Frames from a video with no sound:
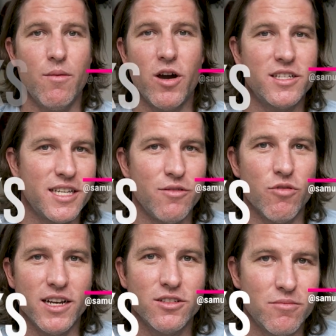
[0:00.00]
The
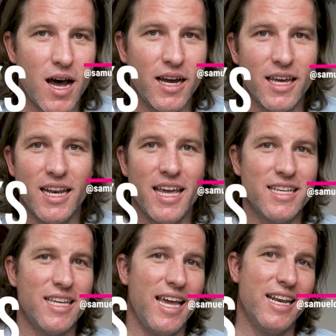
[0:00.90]
NYC rental market
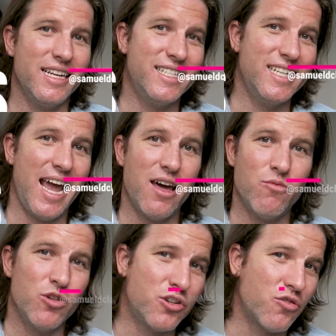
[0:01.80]
is in a
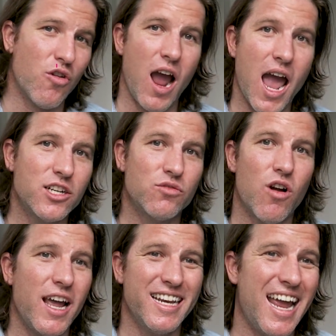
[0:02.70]
downward crash
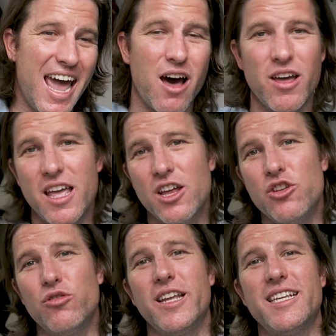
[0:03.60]
right now.
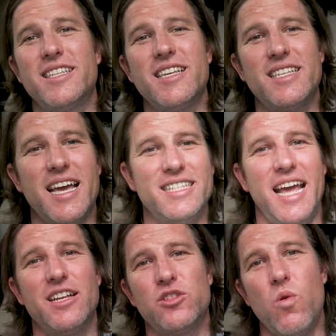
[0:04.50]
New leases are
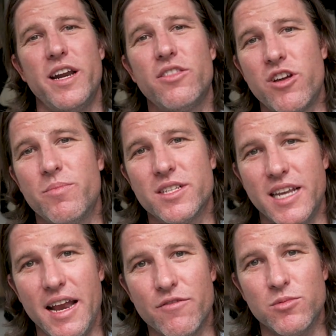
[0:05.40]
down
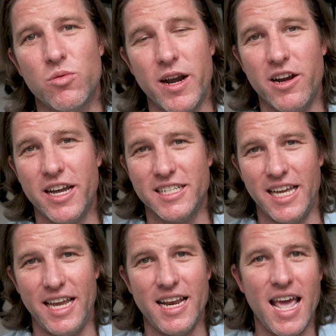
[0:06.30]
23% from
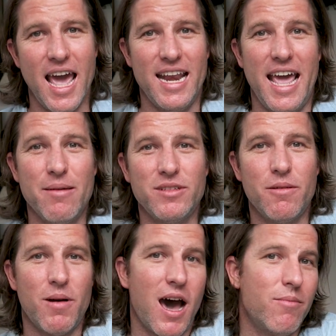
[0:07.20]
2019, and
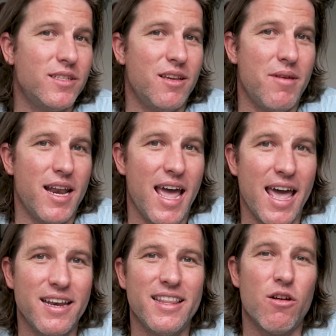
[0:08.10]
empty apartments in
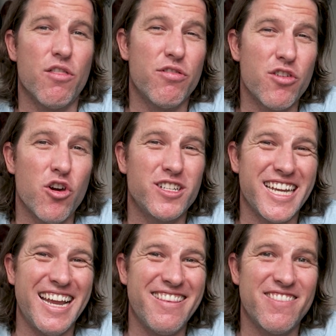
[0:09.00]
Manhattan, there are
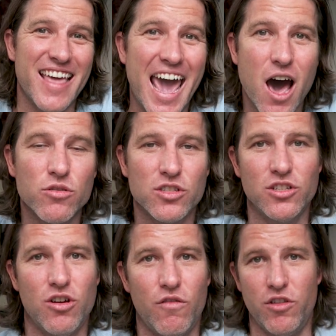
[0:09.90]

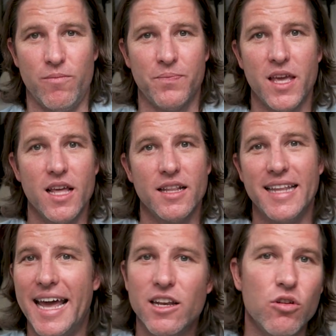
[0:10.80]
13,000 of them.
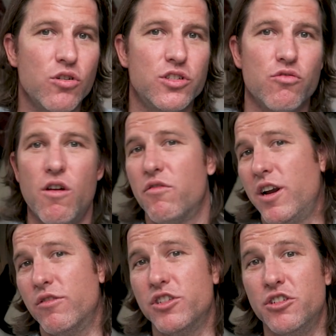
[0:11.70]
Landlords are
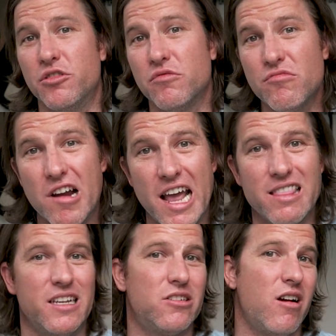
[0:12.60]
offering reduced
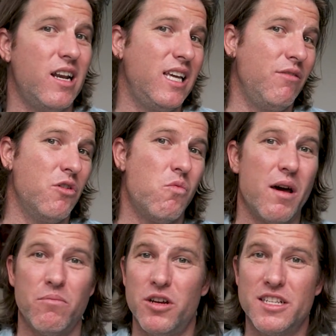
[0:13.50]
rent. They're trying to give you
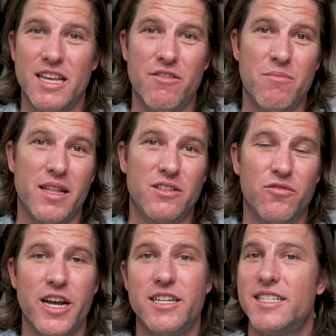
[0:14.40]
1.7 months
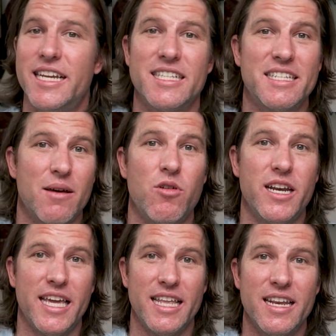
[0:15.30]
free just to get
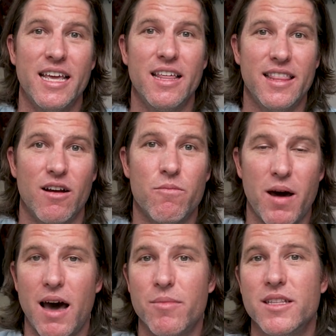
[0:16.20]
someone in their
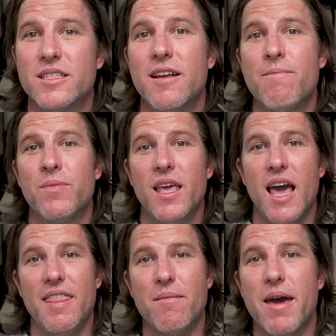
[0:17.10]
apartments.
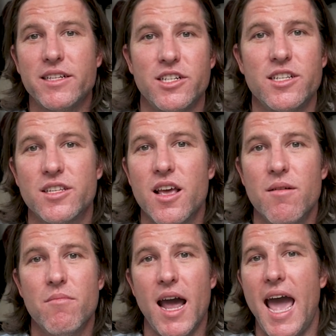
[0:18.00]
And that matches
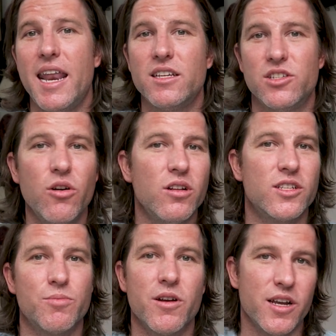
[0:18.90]
my anecdotal
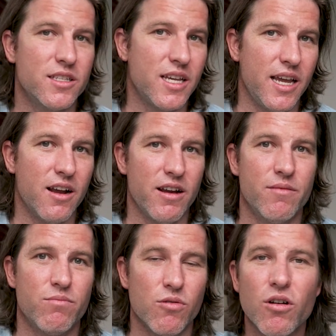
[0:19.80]
experience here
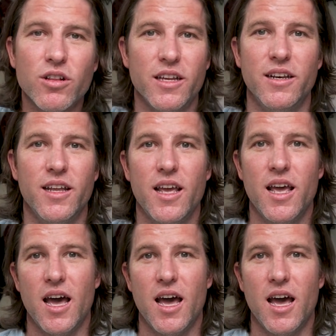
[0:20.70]
in Brooklyn.